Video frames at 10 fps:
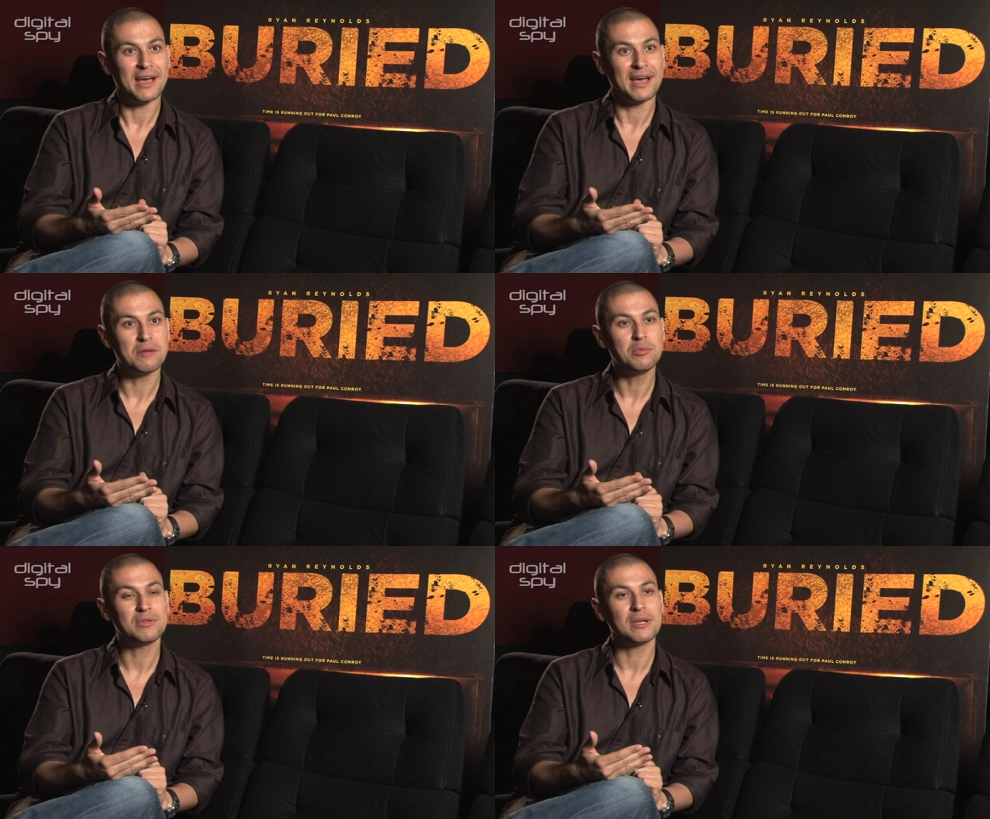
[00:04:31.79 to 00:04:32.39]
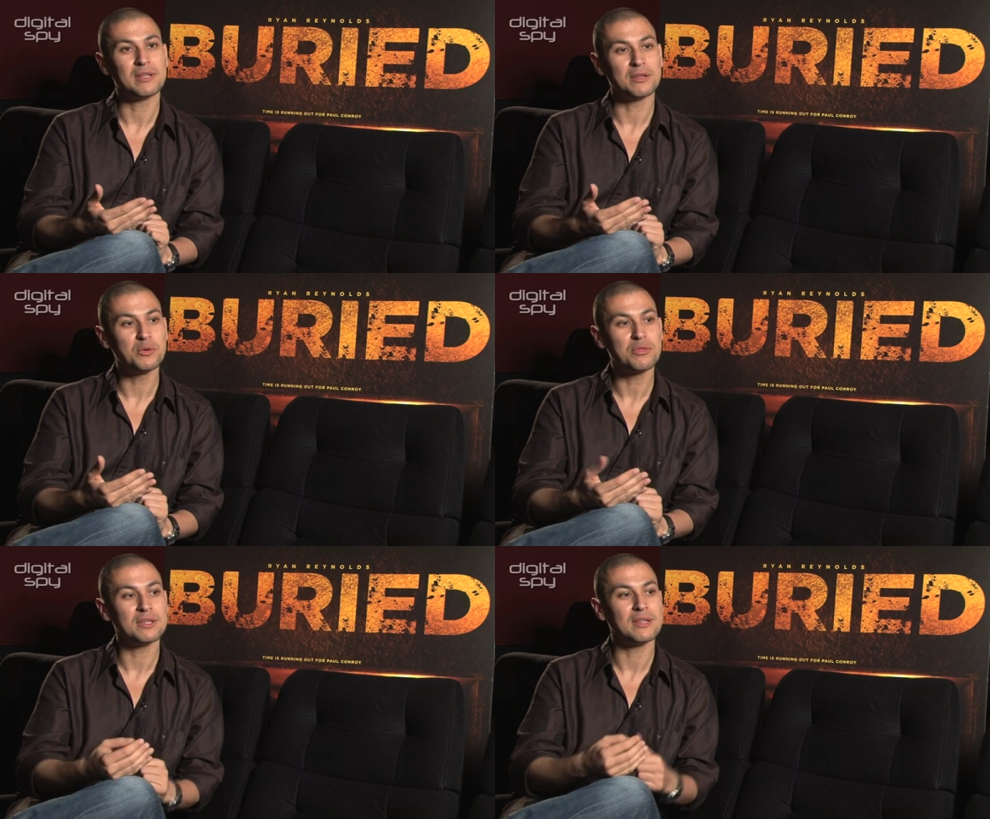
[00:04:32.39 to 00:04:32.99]
And every time that
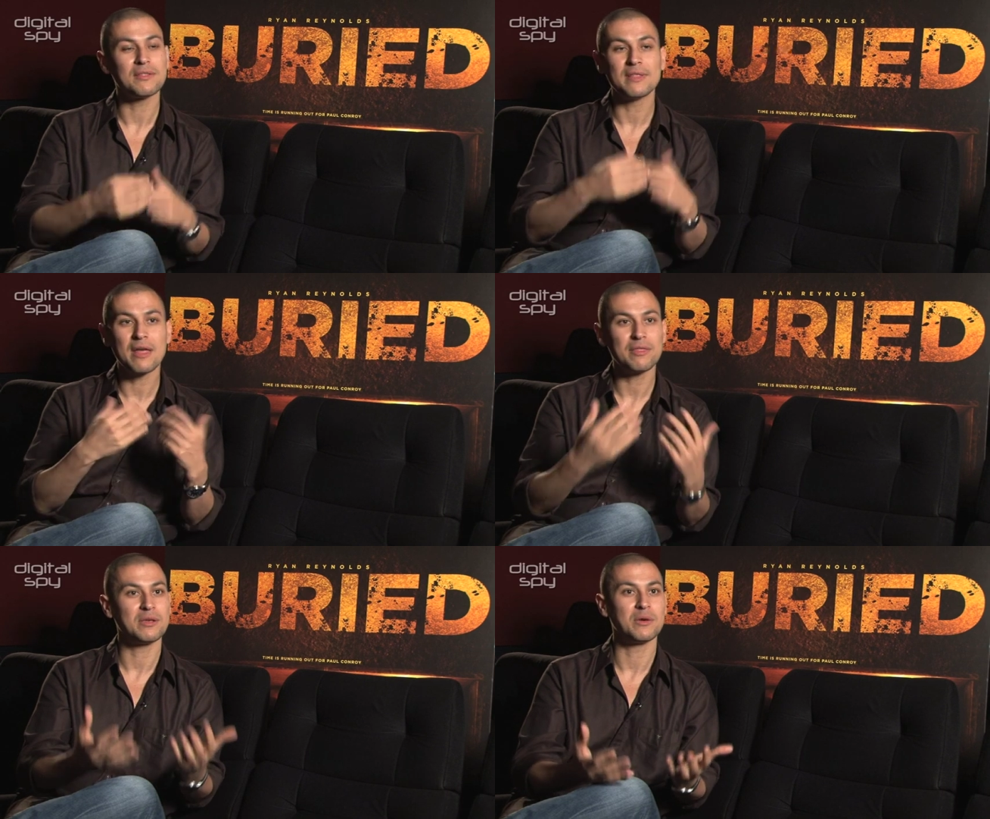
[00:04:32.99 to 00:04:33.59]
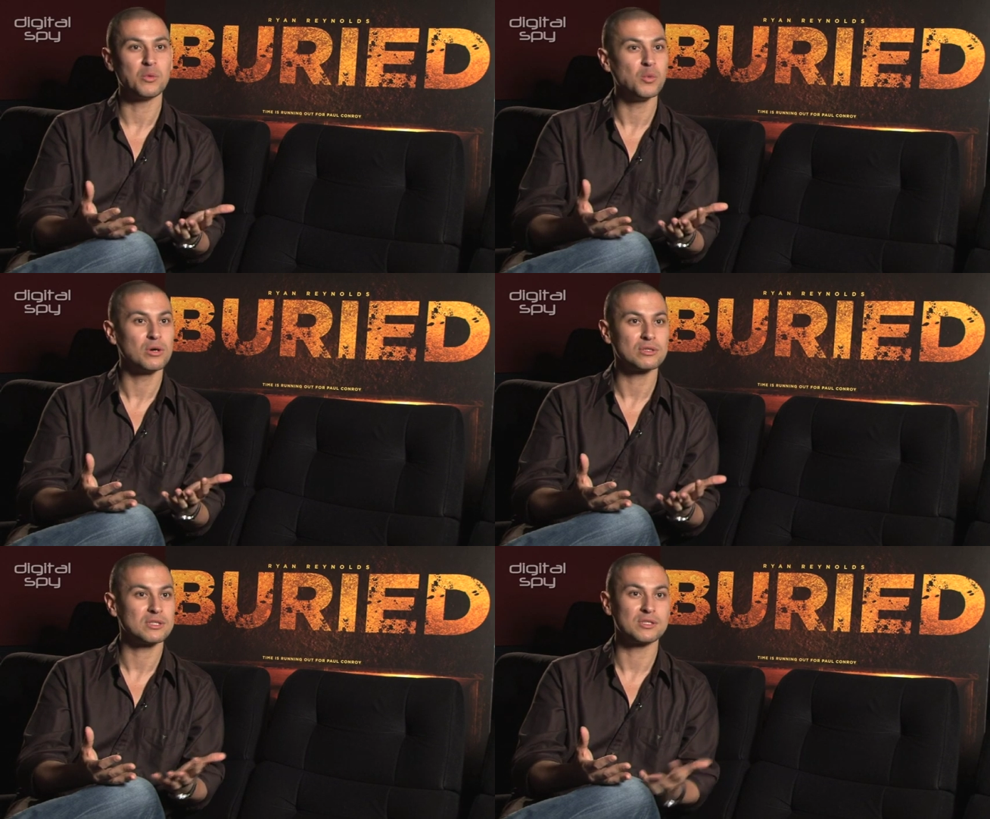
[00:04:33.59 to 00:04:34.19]
you think that nothing
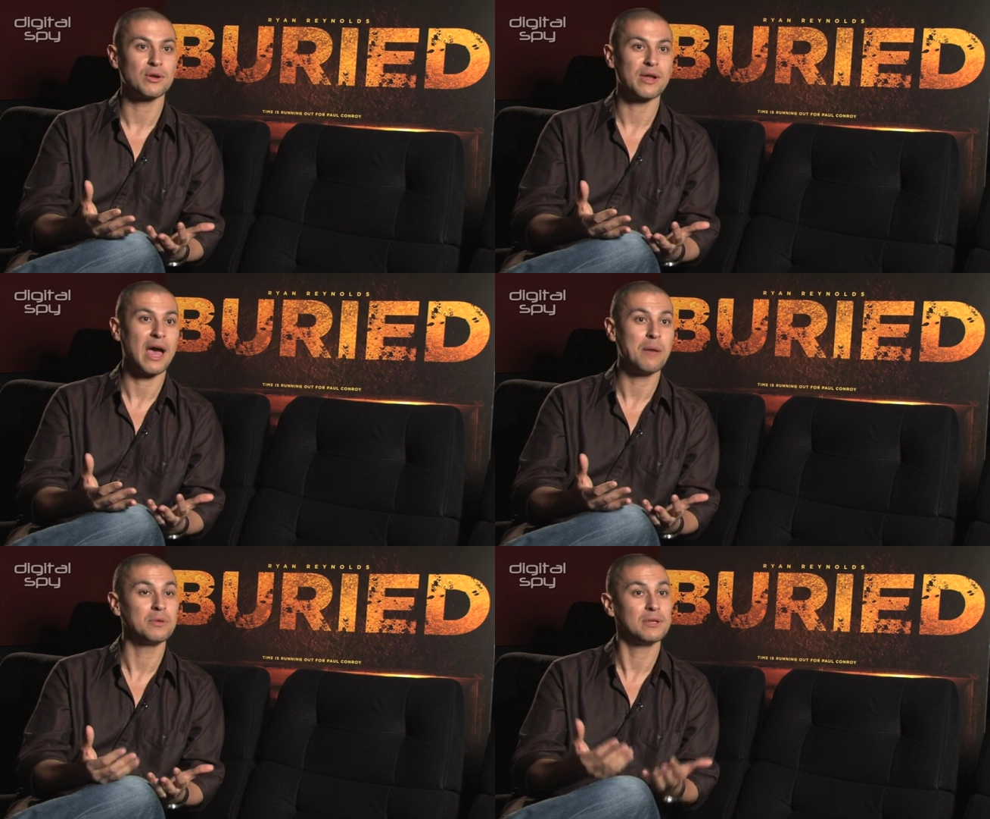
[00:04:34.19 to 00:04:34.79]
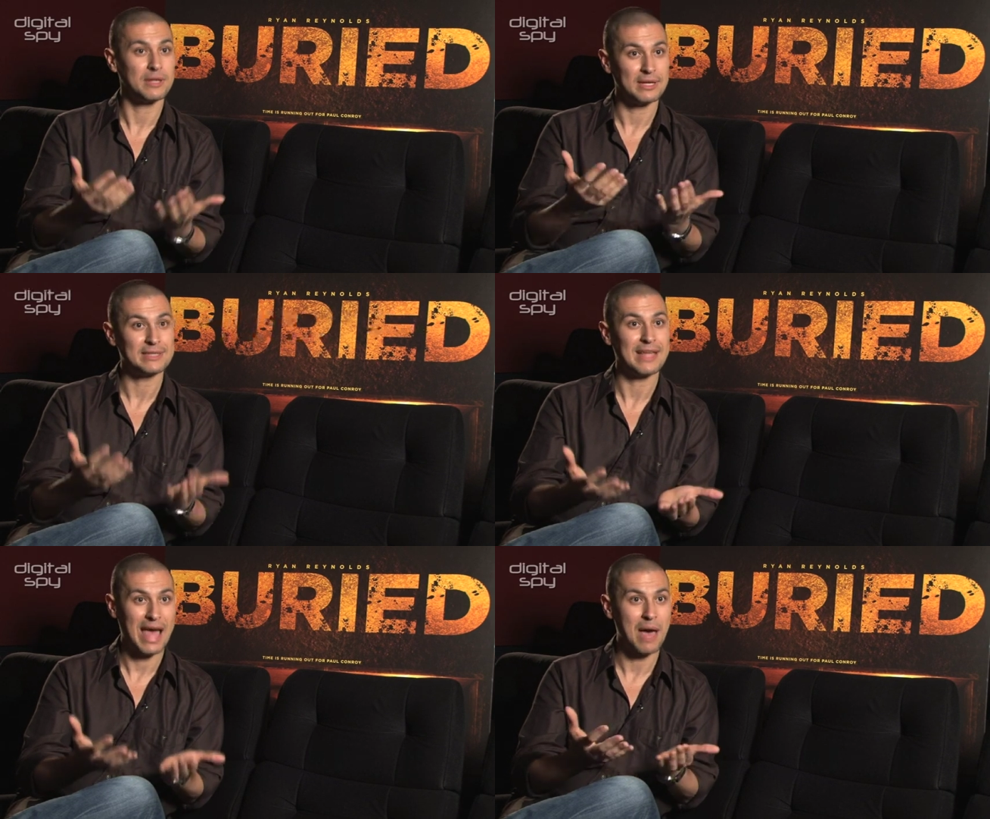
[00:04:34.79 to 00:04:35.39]
worse is gonna happen,
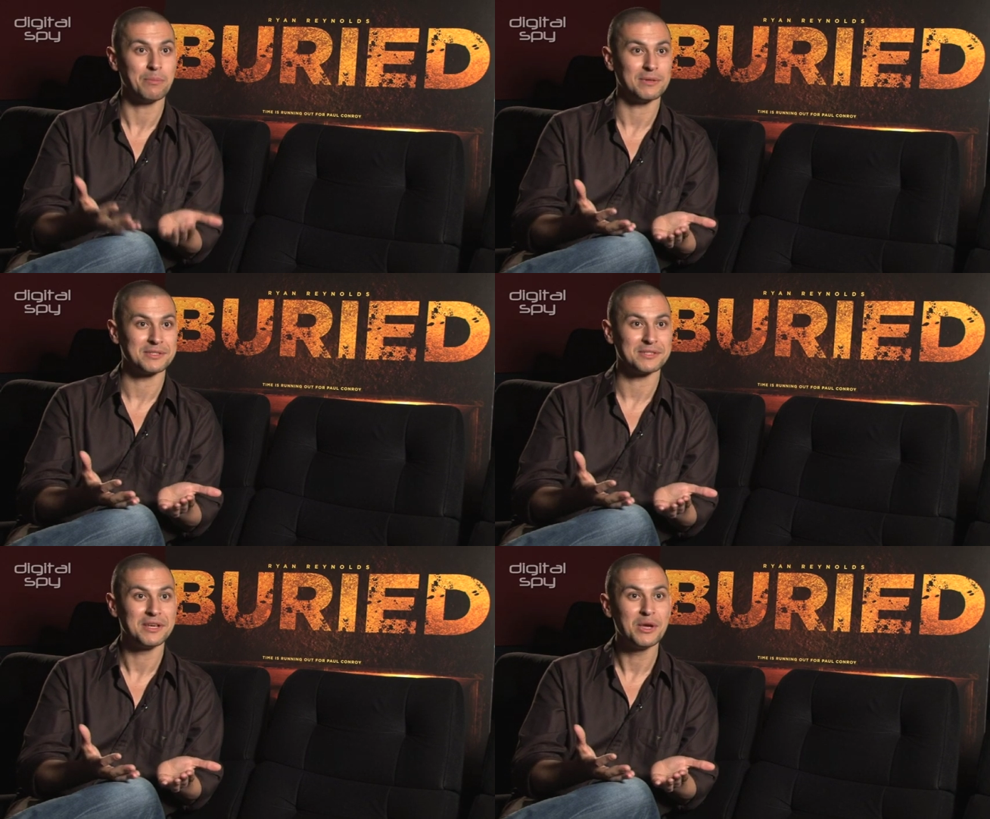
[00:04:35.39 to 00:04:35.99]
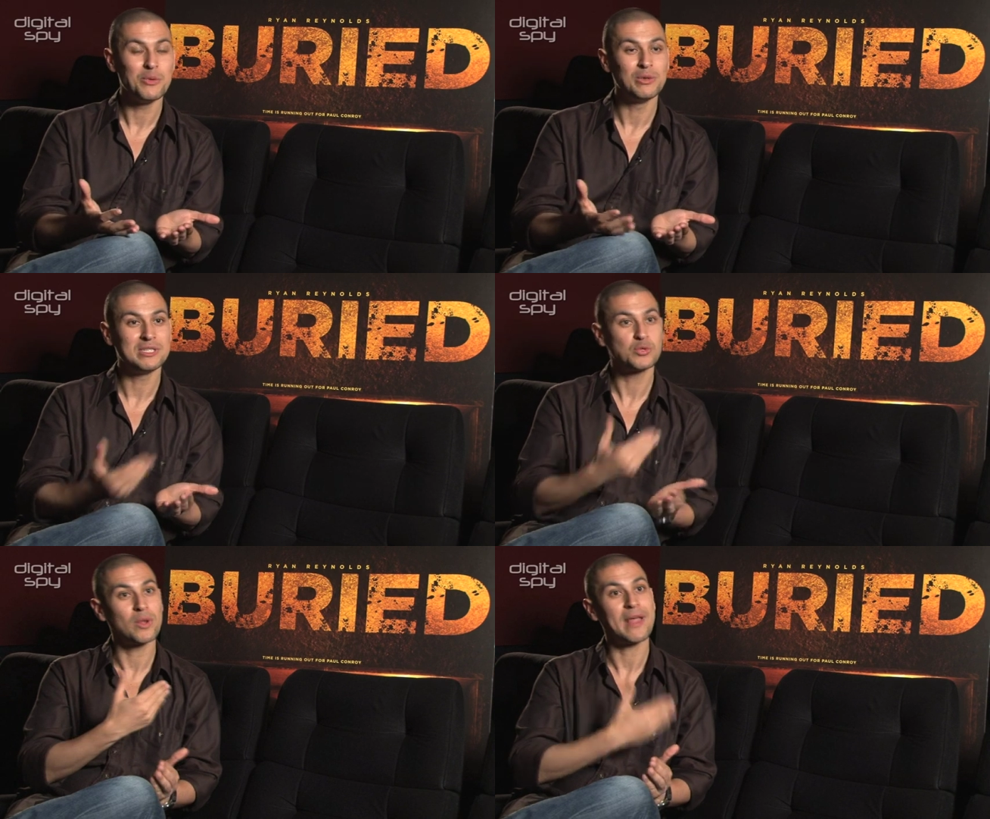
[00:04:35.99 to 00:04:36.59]
it happens, which
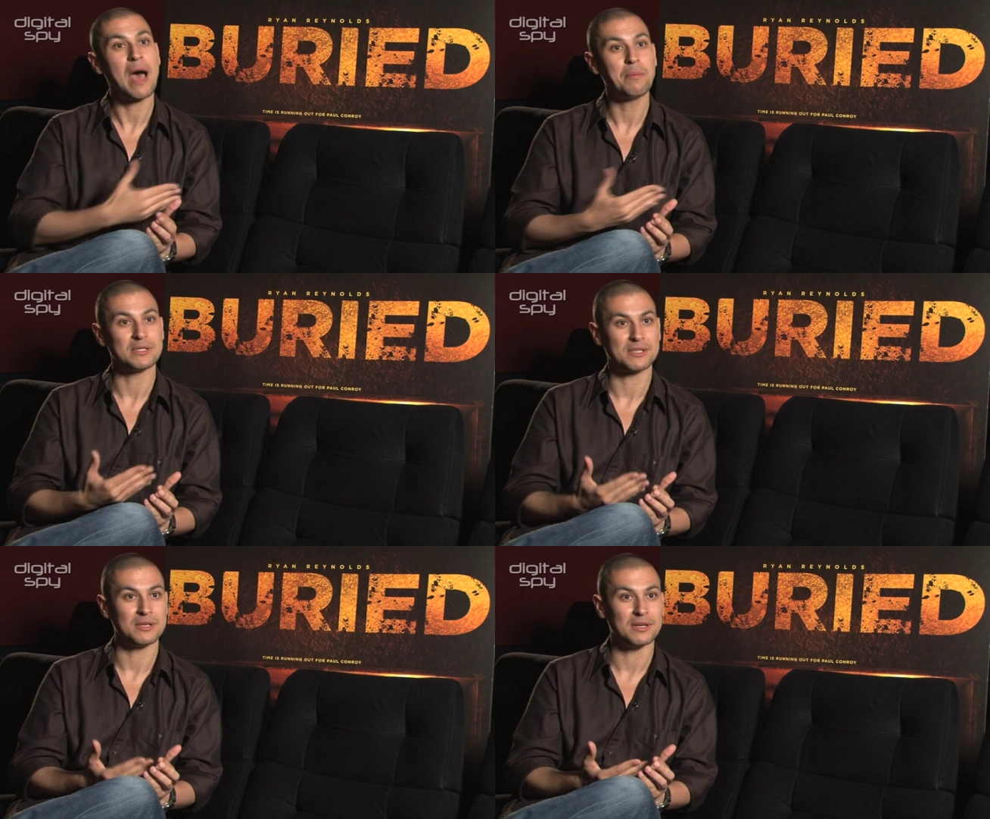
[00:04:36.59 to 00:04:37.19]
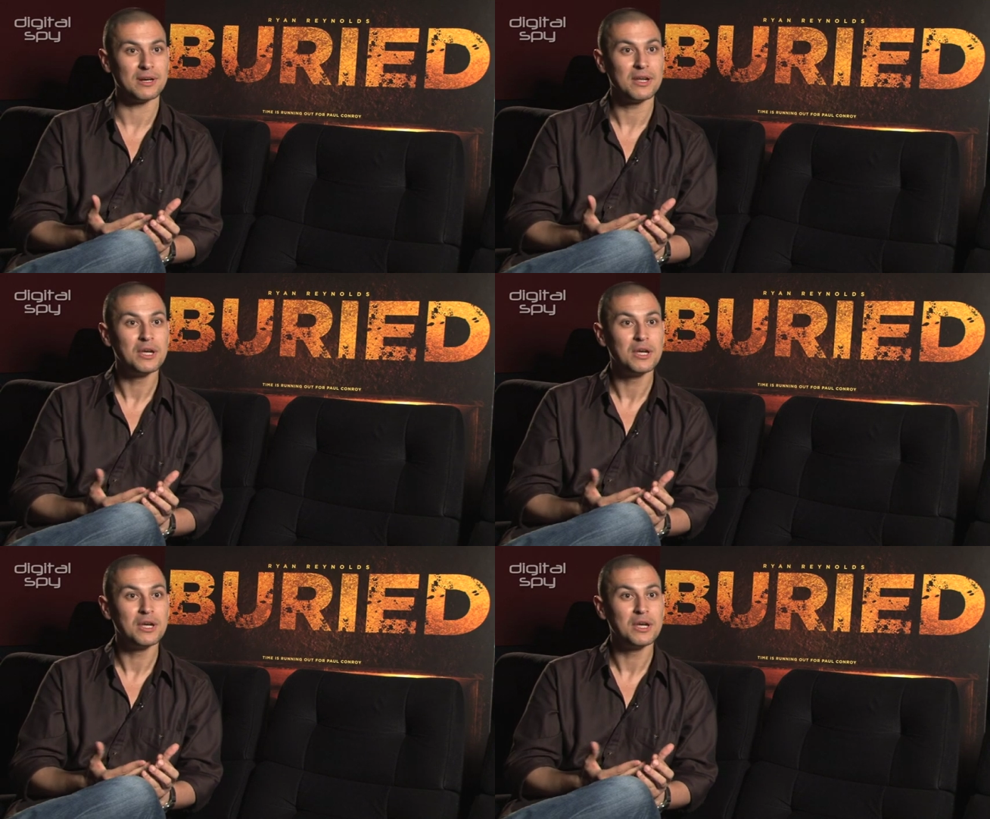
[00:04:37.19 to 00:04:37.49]
is what happens here.